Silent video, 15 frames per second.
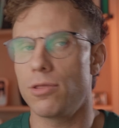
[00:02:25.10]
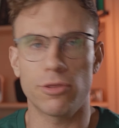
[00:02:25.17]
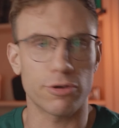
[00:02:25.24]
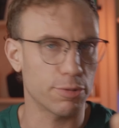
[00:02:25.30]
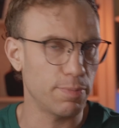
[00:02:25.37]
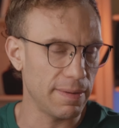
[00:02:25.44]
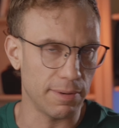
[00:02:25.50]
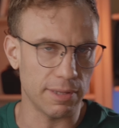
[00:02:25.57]

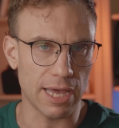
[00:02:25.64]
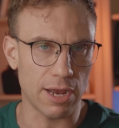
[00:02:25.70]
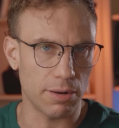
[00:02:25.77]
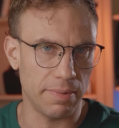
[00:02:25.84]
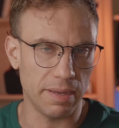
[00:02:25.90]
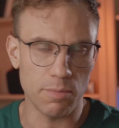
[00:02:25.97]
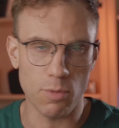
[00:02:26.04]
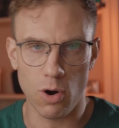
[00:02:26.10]
There's people that
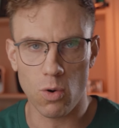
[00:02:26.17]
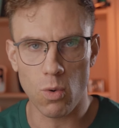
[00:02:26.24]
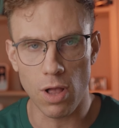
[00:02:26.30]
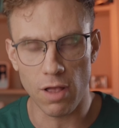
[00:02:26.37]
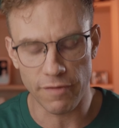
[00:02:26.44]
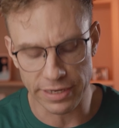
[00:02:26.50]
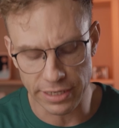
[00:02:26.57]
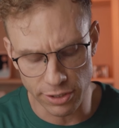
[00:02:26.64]
would be more
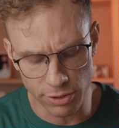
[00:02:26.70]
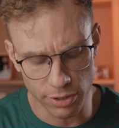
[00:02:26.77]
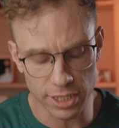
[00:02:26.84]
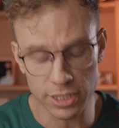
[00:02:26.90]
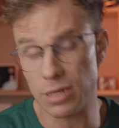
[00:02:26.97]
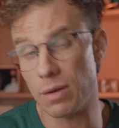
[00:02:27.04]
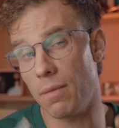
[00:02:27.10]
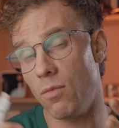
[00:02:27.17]
qualified to do
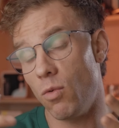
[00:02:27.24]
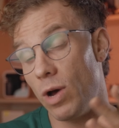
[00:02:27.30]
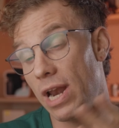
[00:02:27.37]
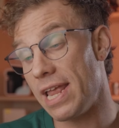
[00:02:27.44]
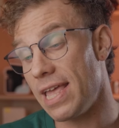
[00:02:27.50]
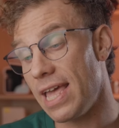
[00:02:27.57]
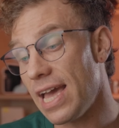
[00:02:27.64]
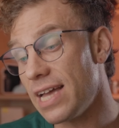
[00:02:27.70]
this. What
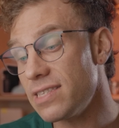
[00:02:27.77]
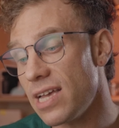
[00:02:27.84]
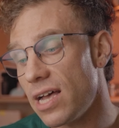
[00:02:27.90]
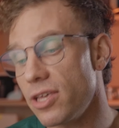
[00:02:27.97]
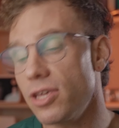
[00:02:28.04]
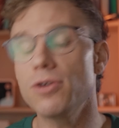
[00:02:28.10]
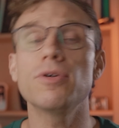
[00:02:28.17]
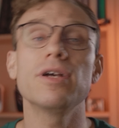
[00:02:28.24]
I can
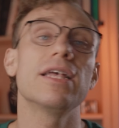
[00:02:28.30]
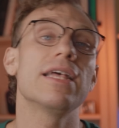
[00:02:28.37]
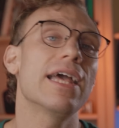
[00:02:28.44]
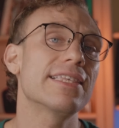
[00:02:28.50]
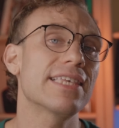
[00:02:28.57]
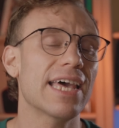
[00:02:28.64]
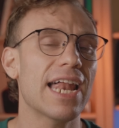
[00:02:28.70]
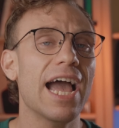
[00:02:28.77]
tell you
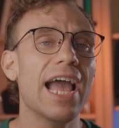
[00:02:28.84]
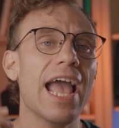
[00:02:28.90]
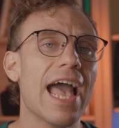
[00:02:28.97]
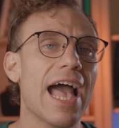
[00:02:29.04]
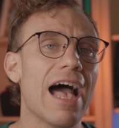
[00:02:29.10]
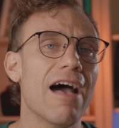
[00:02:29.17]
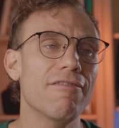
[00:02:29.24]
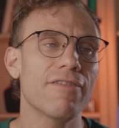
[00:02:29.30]
is that I
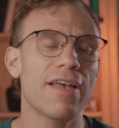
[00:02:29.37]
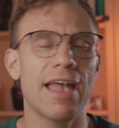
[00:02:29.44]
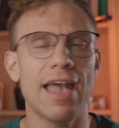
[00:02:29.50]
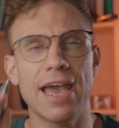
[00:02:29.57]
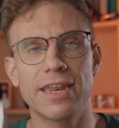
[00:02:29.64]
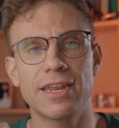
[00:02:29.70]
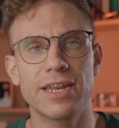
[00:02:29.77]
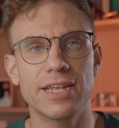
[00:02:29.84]
have
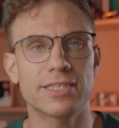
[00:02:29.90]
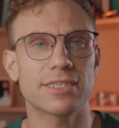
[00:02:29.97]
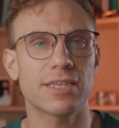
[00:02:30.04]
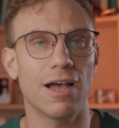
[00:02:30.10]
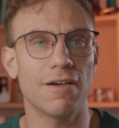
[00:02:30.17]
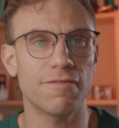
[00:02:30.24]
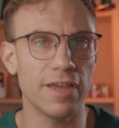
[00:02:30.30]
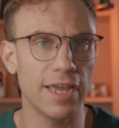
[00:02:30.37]
edited
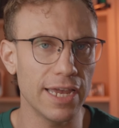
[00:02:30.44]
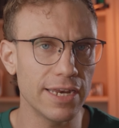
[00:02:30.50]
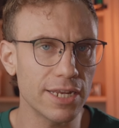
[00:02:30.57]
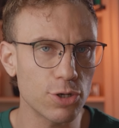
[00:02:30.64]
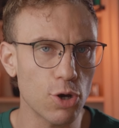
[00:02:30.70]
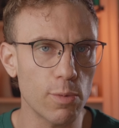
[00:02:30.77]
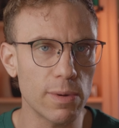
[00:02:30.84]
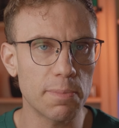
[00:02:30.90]
stuff in
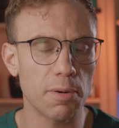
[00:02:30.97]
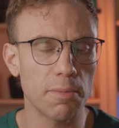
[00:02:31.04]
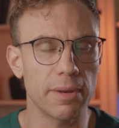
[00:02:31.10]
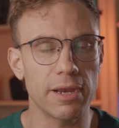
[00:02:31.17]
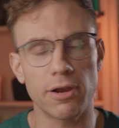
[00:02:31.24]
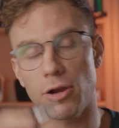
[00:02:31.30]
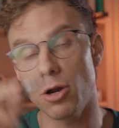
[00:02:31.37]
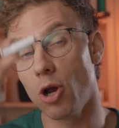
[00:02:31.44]
Adobe
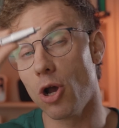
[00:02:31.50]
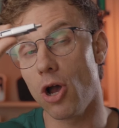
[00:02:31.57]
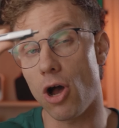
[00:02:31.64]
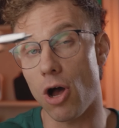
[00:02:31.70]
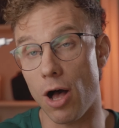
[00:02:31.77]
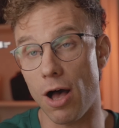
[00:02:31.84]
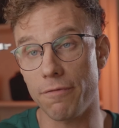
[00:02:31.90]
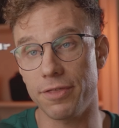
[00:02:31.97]
Premiere
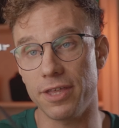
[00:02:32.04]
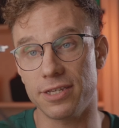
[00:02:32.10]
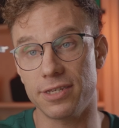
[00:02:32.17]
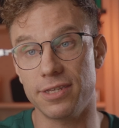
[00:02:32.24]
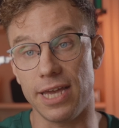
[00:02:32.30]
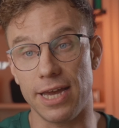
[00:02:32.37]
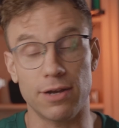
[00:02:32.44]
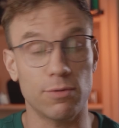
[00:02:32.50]
off this
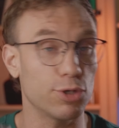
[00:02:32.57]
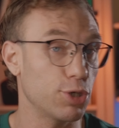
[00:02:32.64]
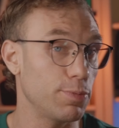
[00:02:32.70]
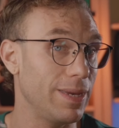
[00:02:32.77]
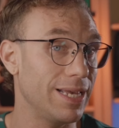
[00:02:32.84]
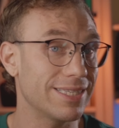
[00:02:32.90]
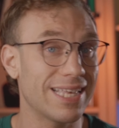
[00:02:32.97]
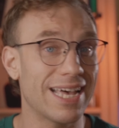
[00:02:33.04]
stick, which
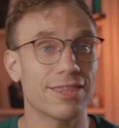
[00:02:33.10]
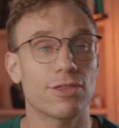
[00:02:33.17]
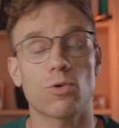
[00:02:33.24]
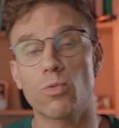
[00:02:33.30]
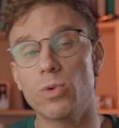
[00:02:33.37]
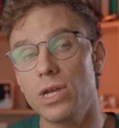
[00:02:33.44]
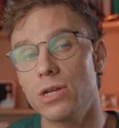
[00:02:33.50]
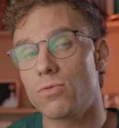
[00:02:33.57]
means that the
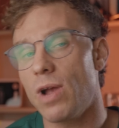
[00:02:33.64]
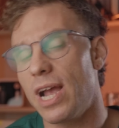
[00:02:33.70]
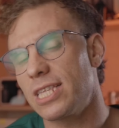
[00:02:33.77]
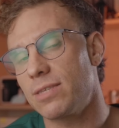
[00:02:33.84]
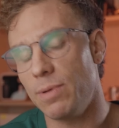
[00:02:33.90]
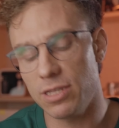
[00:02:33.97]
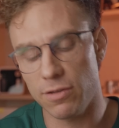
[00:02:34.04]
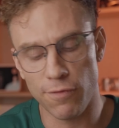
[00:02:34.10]
read and
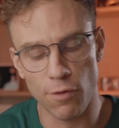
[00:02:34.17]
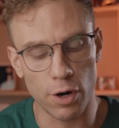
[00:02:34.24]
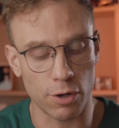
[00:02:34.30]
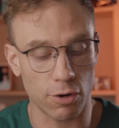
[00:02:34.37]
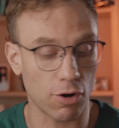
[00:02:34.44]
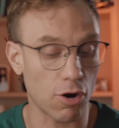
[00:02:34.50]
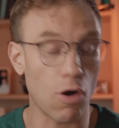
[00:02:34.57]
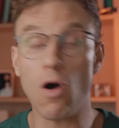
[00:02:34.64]
write speeds for it
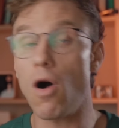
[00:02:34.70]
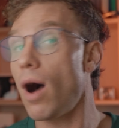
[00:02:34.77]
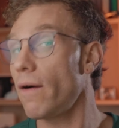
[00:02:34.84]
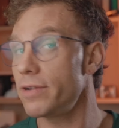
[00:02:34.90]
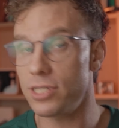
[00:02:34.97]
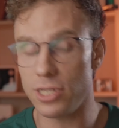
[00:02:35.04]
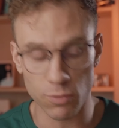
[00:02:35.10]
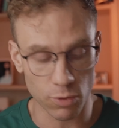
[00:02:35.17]
are
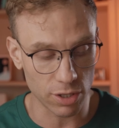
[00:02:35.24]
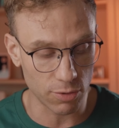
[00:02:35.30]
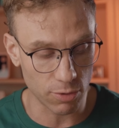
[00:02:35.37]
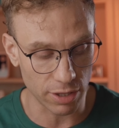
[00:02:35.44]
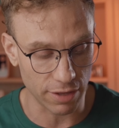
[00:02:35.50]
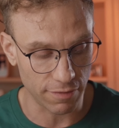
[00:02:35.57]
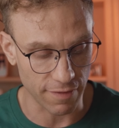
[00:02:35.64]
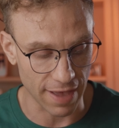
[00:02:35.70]
obviously really,
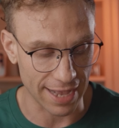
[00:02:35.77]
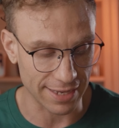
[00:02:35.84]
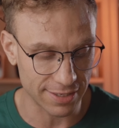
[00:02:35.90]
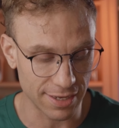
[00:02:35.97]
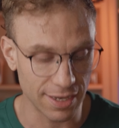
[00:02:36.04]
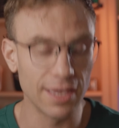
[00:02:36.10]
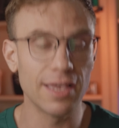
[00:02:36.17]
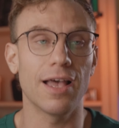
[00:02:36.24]
really
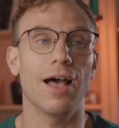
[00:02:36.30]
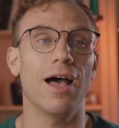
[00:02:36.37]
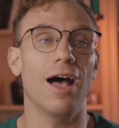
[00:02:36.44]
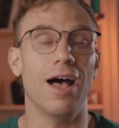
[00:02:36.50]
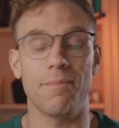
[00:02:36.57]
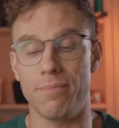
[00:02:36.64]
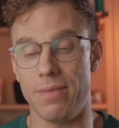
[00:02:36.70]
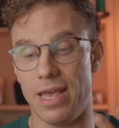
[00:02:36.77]
fast.
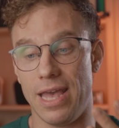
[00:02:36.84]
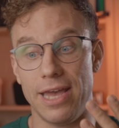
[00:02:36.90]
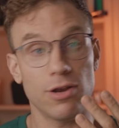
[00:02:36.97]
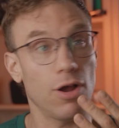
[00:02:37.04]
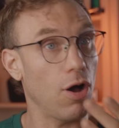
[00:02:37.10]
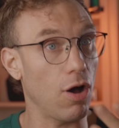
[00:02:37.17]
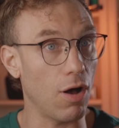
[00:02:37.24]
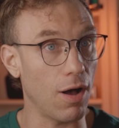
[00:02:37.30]
Um,
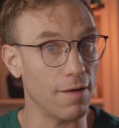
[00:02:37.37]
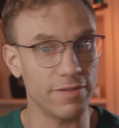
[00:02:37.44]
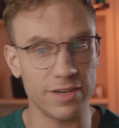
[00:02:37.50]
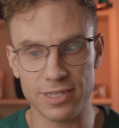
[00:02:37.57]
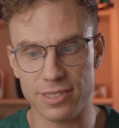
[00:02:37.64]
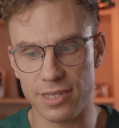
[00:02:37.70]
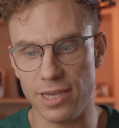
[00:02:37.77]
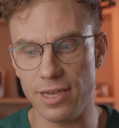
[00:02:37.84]
and
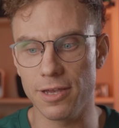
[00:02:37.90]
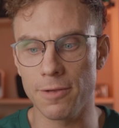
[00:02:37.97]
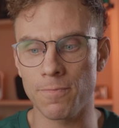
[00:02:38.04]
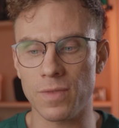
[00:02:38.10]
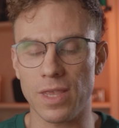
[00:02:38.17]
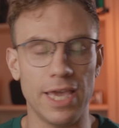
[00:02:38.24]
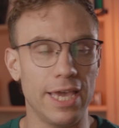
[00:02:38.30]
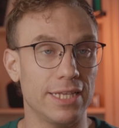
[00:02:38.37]
obviously,
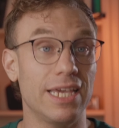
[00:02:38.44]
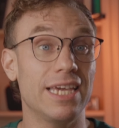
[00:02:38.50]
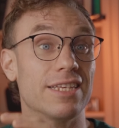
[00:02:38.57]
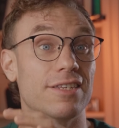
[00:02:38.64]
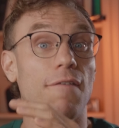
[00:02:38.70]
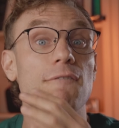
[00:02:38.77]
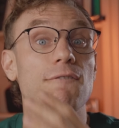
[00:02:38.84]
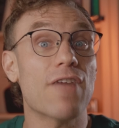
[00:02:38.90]
it
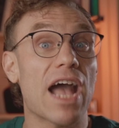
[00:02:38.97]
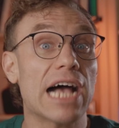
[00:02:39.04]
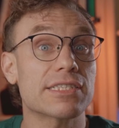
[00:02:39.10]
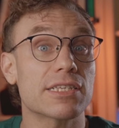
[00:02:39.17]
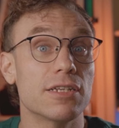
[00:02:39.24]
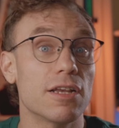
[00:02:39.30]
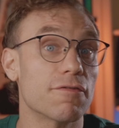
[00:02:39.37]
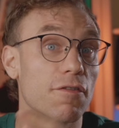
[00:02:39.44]
is
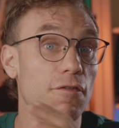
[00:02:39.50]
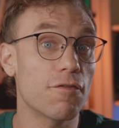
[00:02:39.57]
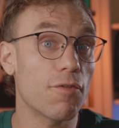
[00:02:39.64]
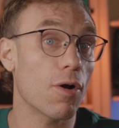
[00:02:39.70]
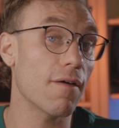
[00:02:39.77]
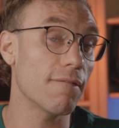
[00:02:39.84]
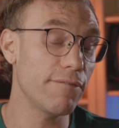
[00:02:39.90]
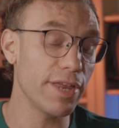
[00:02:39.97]
fast enough
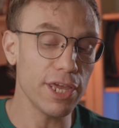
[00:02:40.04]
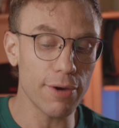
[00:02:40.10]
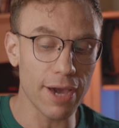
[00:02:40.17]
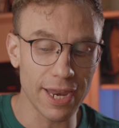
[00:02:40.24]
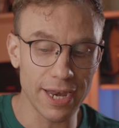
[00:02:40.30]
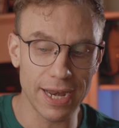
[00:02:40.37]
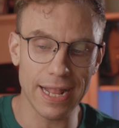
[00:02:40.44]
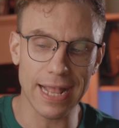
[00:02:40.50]
for video
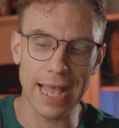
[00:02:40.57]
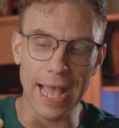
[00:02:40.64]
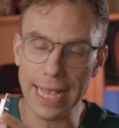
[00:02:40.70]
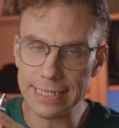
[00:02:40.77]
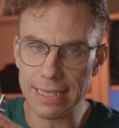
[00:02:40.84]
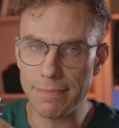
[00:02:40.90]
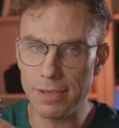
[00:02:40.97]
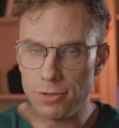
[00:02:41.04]
editing
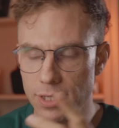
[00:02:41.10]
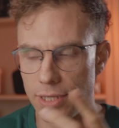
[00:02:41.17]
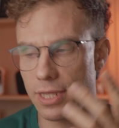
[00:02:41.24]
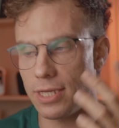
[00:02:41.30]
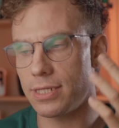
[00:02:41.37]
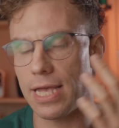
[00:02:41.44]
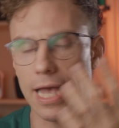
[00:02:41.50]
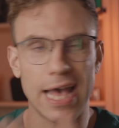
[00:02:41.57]
as I'm using
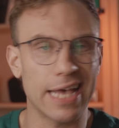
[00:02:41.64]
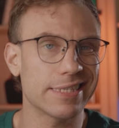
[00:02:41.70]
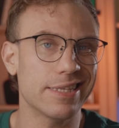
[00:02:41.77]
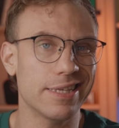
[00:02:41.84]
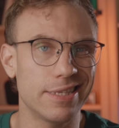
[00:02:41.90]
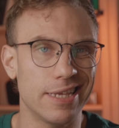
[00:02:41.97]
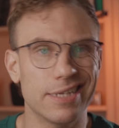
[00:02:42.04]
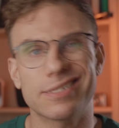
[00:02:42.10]
this as
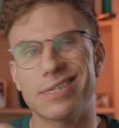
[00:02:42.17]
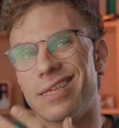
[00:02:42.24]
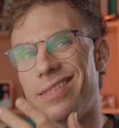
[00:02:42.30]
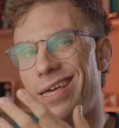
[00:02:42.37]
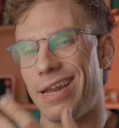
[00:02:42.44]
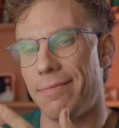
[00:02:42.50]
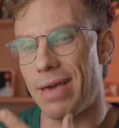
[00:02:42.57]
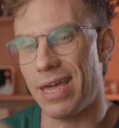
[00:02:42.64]
the disk
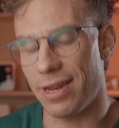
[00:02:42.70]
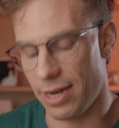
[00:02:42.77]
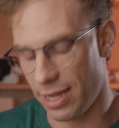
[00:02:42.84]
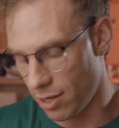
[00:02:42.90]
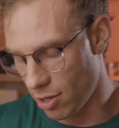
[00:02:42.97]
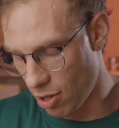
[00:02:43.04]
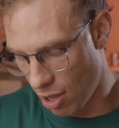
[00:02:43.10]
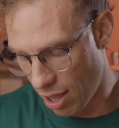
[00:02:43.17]
that I'm
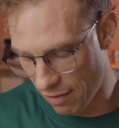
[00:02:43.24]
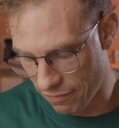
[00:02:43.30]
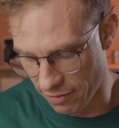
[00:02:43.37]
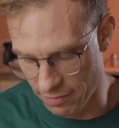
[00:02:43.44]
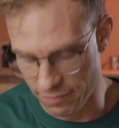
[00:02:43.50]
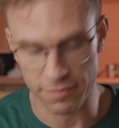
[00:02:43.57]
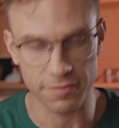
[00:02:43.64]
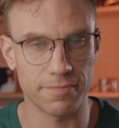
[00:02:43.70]
editing off
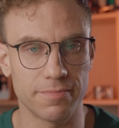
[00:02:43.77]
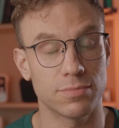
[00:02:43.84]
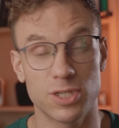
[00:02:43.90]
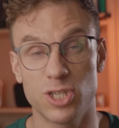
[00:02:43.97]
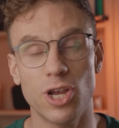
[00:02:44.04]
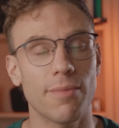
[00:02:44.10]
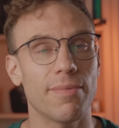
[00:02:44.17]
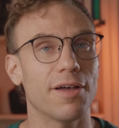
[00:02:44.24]
of.
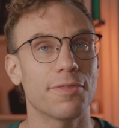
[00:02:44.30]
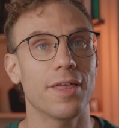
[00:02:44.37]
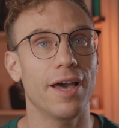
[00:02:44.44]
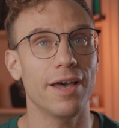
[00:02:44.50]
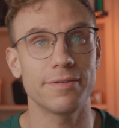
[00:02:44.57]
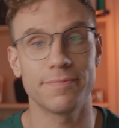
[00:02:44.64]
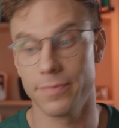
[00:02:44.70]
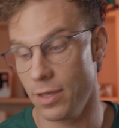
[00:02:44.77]
Sorry about
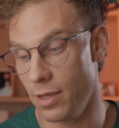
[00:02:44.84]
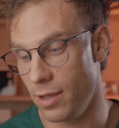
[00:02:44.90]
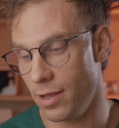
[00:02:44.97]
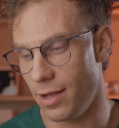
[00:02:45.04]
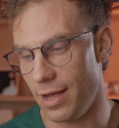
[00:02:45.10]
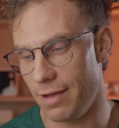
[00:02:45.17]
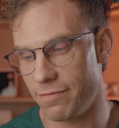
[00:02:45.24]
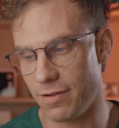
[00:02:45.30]
that.
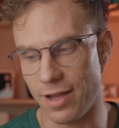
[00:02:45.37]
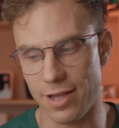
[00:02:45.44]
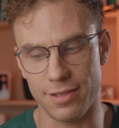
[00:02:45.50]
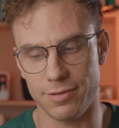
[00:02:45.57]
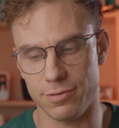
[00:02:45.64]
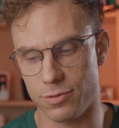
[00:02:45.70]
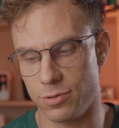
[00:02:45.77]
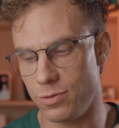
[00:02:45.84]
I've
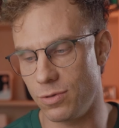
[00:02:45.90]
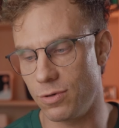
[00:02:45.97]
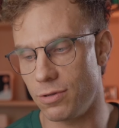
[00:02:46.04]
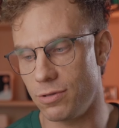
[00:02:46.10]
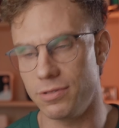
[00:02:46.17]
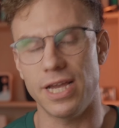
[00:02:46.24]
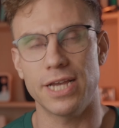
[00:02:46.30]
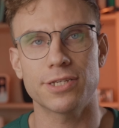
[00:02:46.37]
got
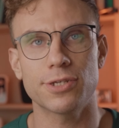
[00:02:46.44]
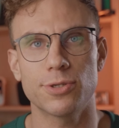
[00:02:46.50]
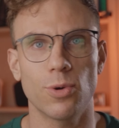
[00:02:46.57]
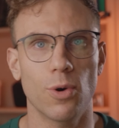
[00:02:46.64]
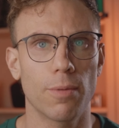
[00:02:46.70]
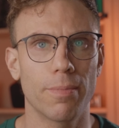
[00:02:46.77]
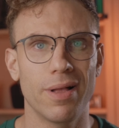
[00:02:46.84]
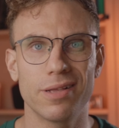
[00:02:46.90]
Google Nest
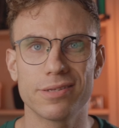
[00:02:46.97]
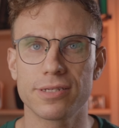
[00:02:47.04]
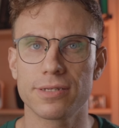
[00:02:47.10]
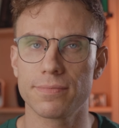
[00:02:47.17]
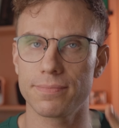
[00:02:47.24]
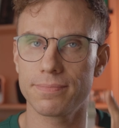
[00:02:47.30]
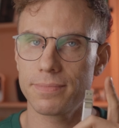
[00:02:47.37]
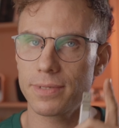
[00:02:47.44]
doorbells.